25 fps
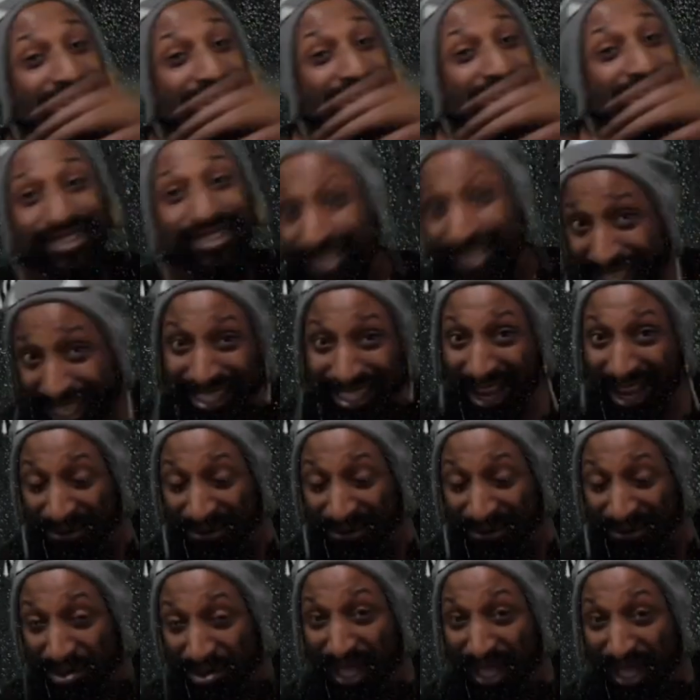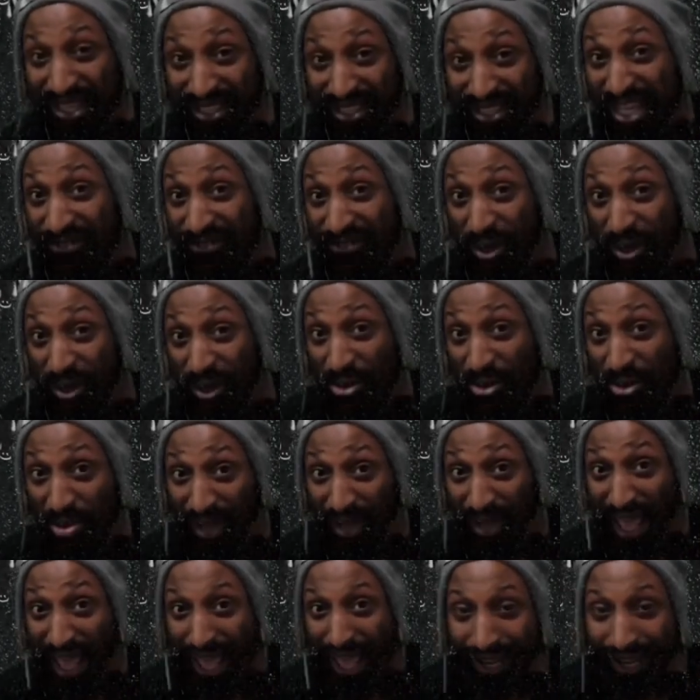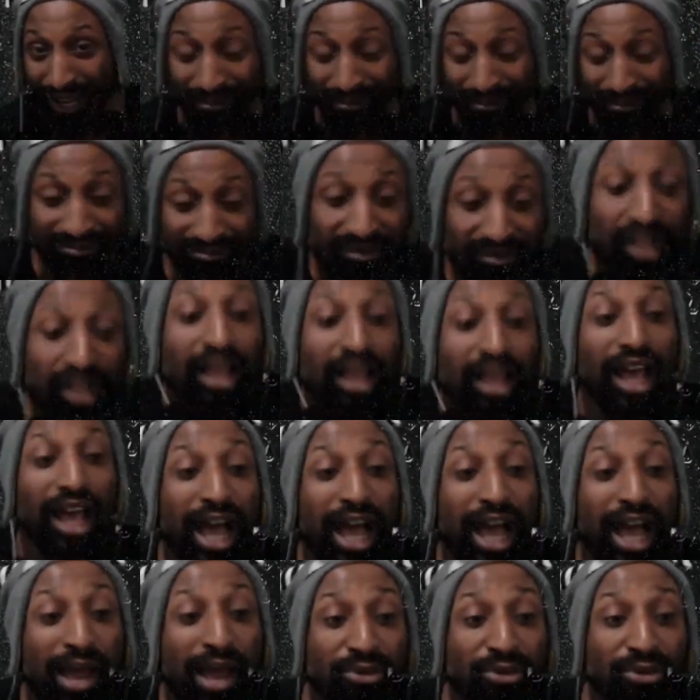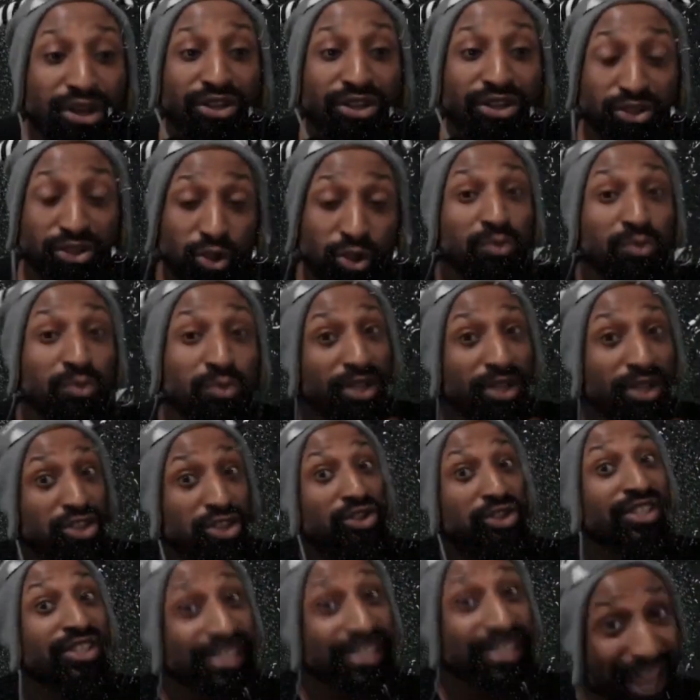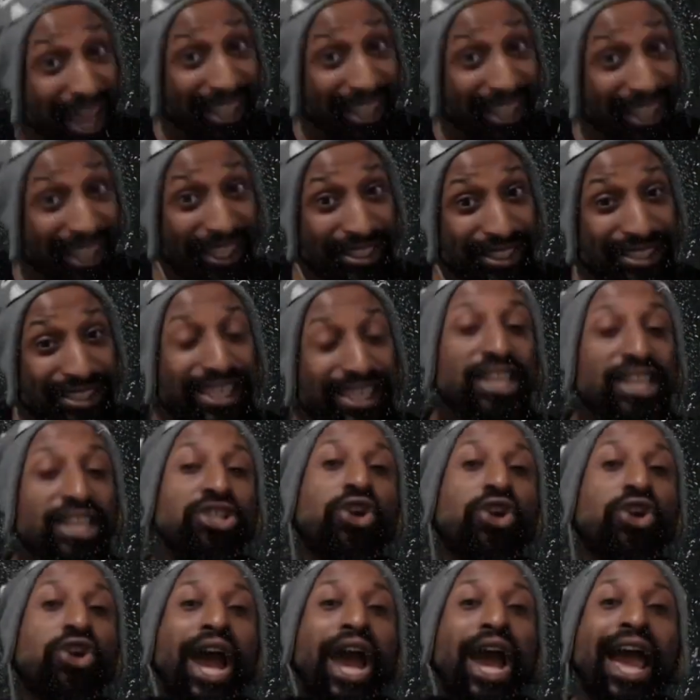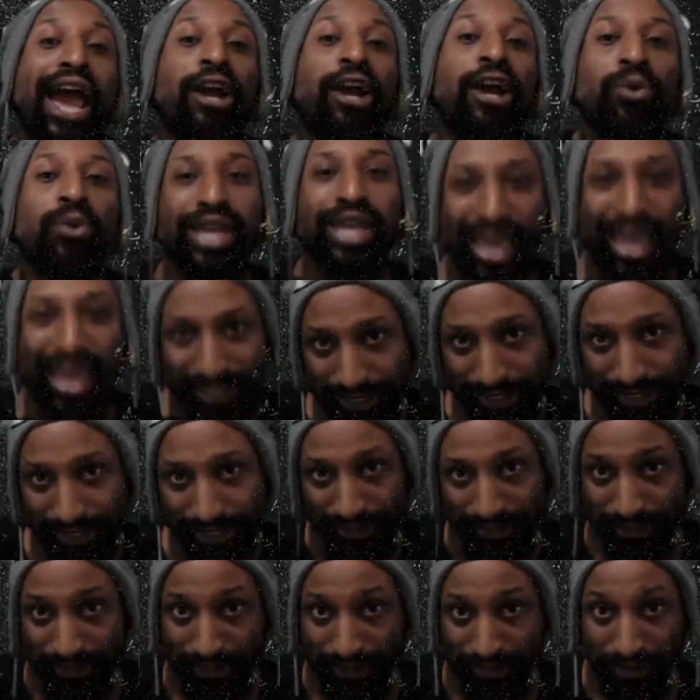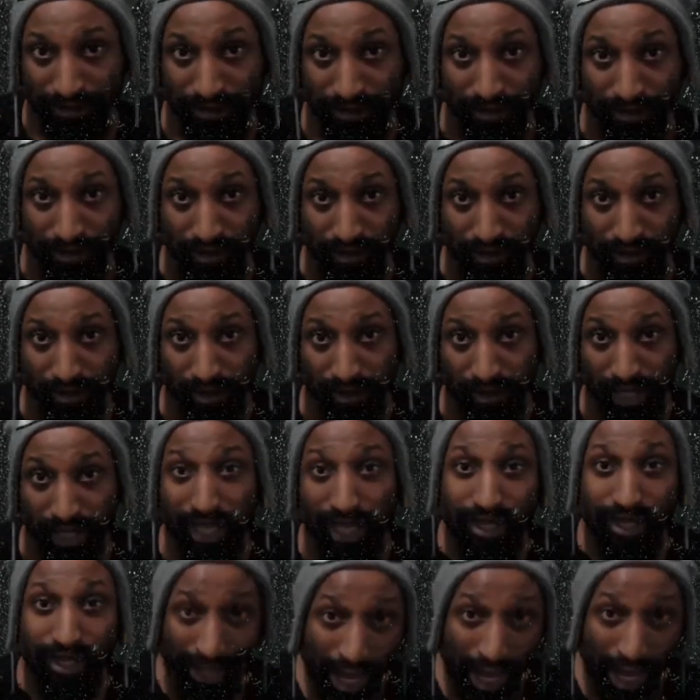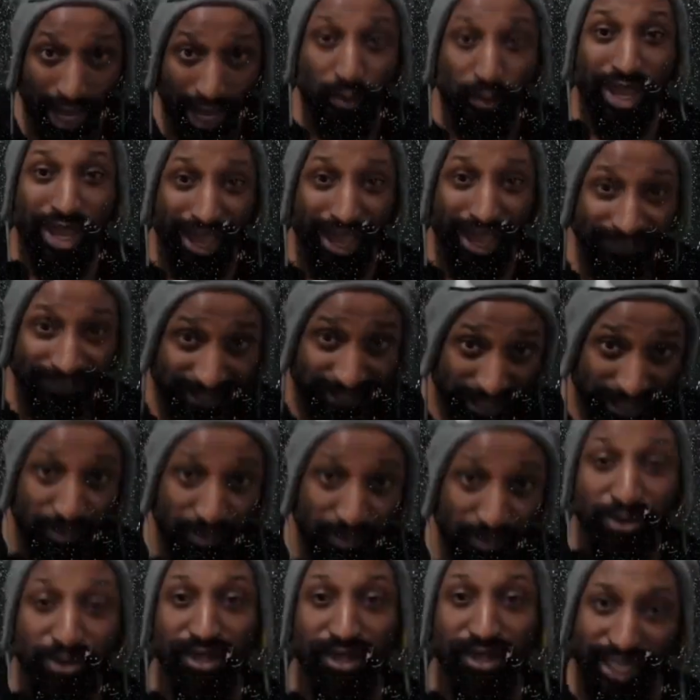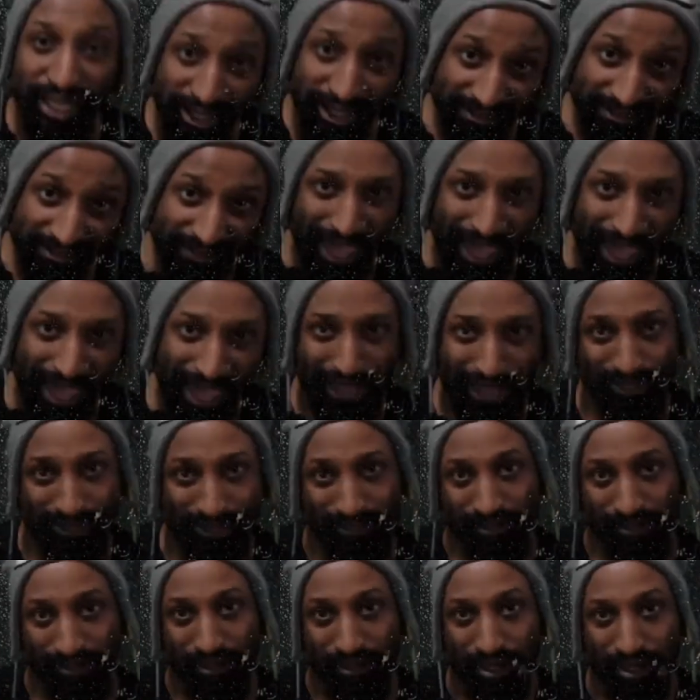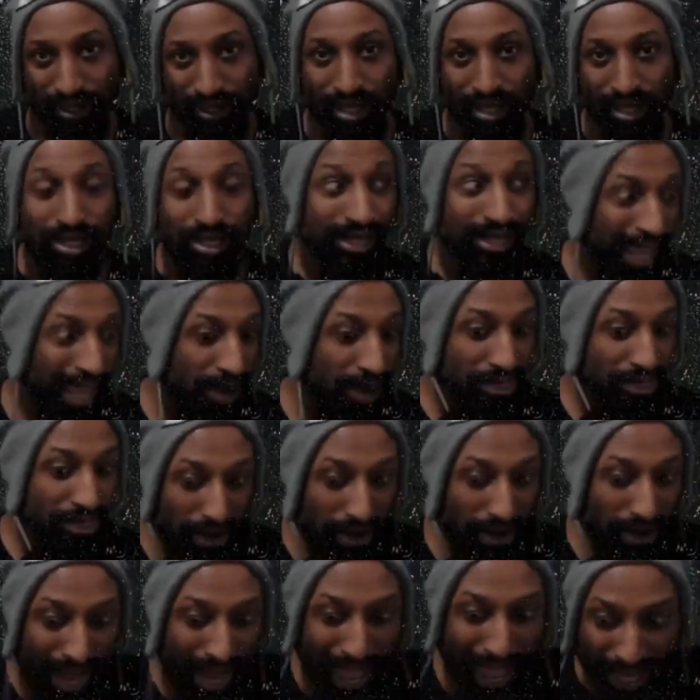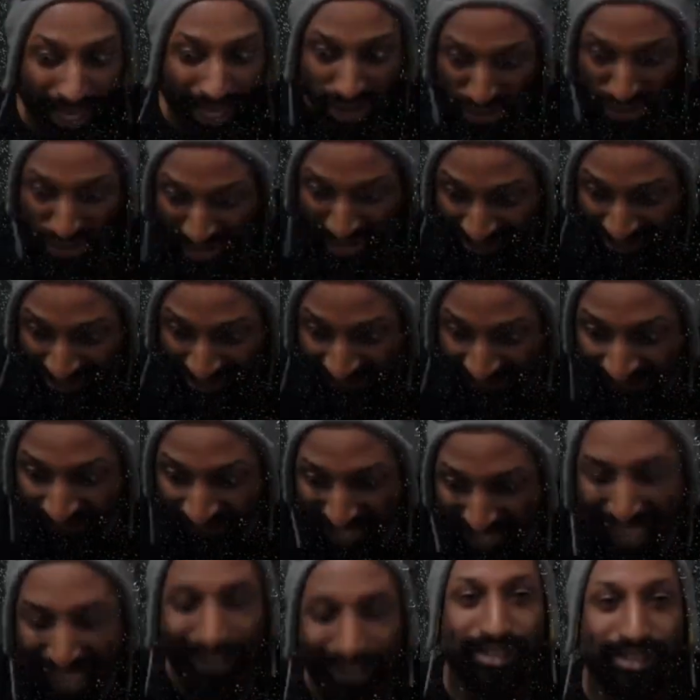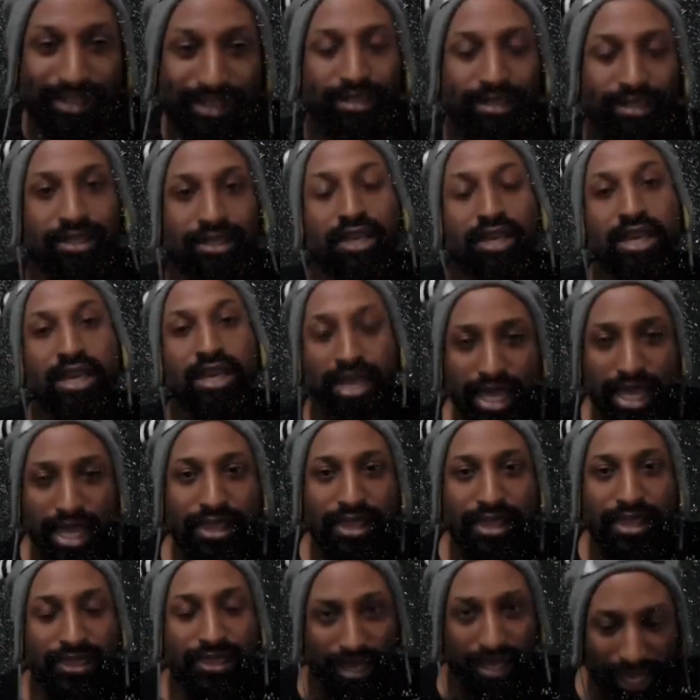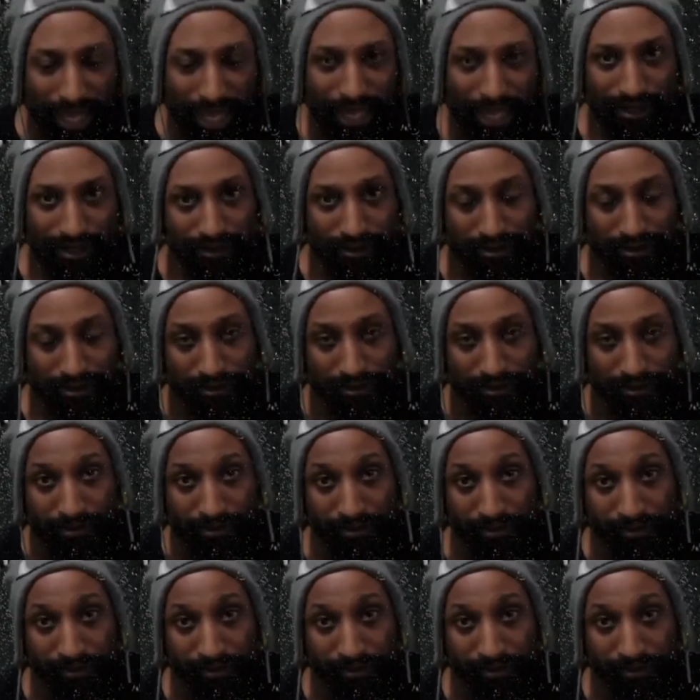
Since I've received no reply, I'm going to assume that your silence is your acquiescence. And now we have stipulated facts. Now there are actually facts in the case.